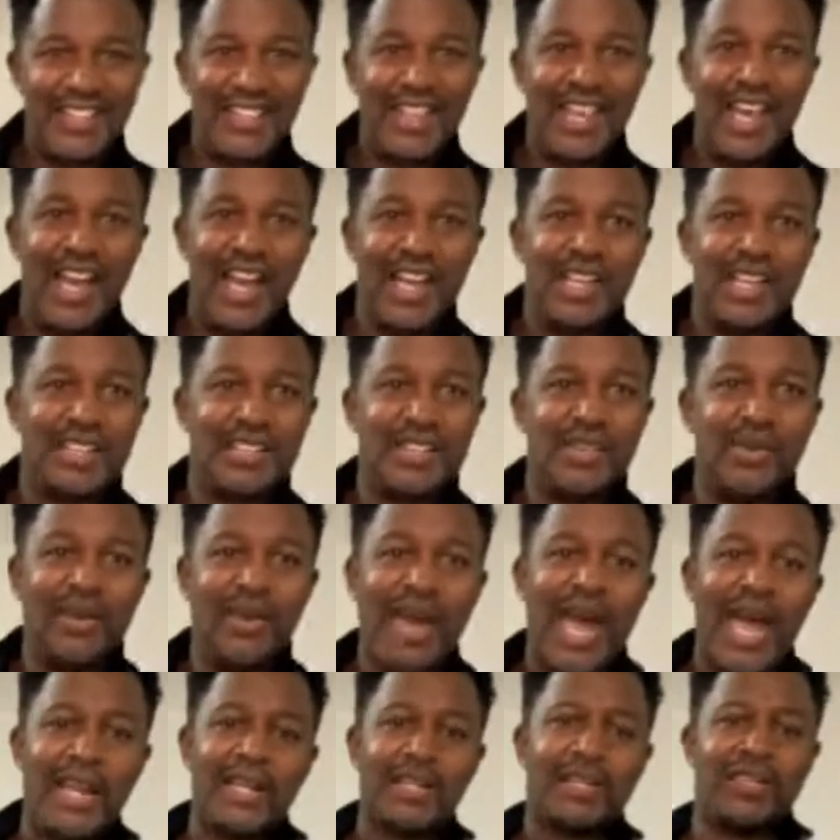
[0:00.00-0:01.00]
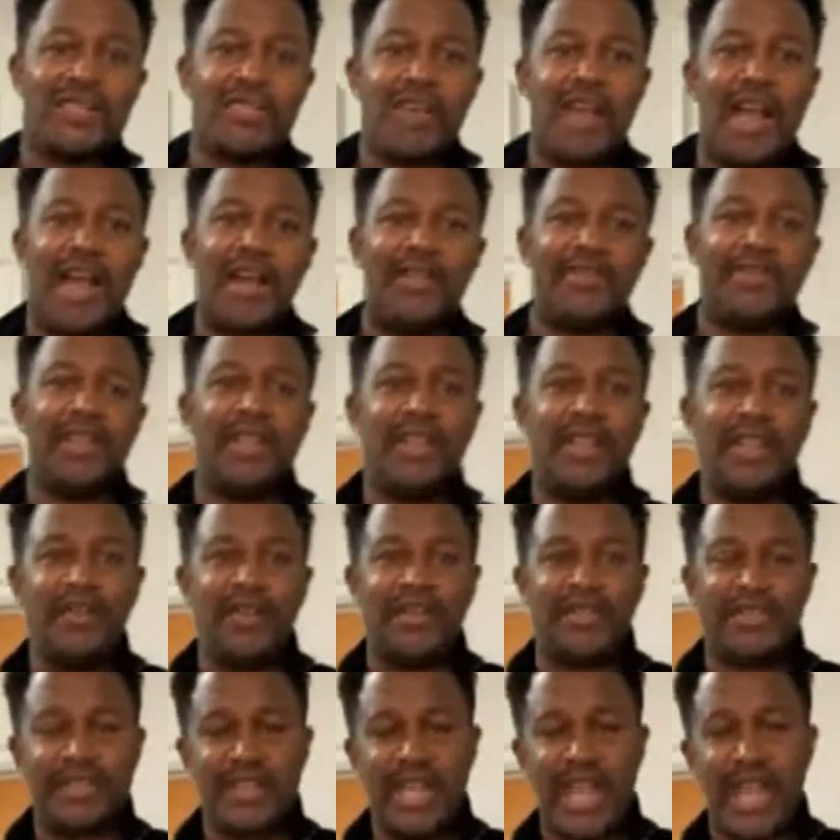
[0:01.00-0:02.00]
Yes, you got to strive to
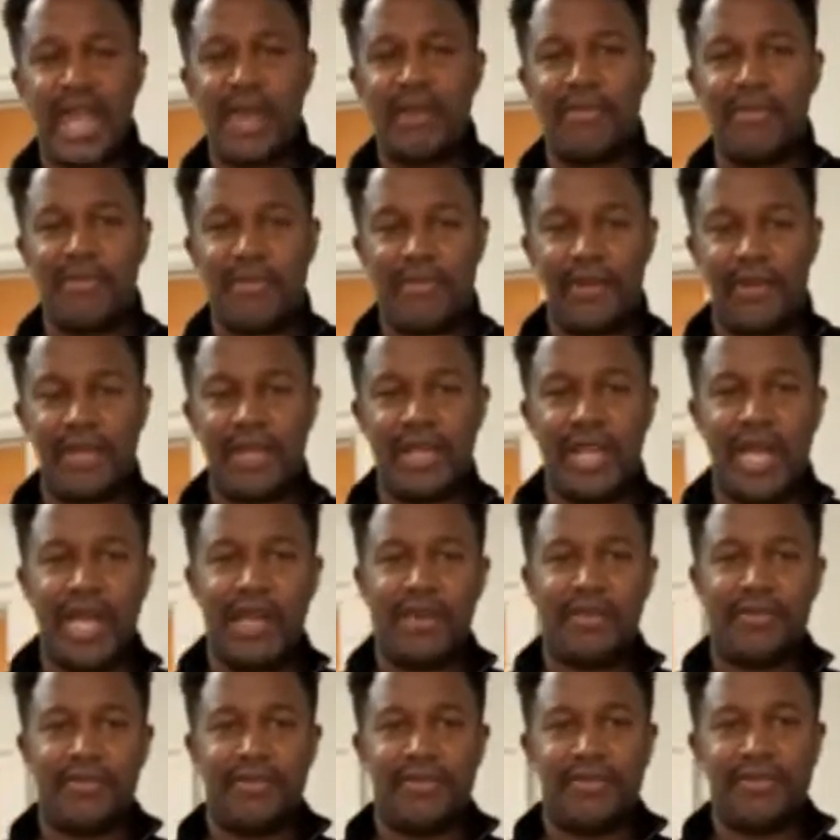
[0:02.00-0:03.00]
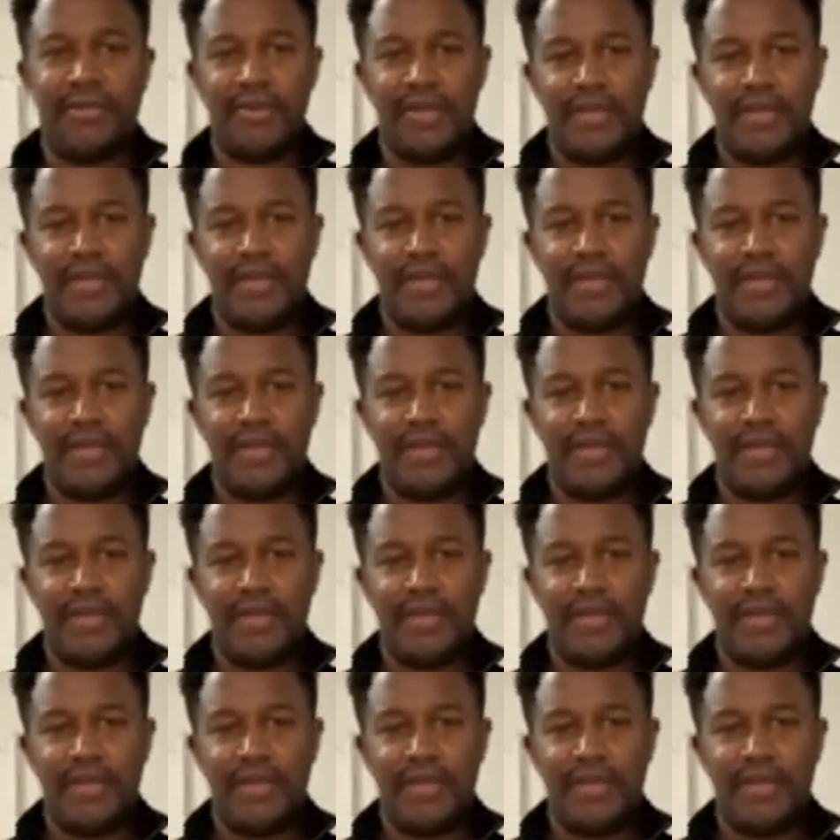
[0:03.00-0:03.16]
live a stab-free life.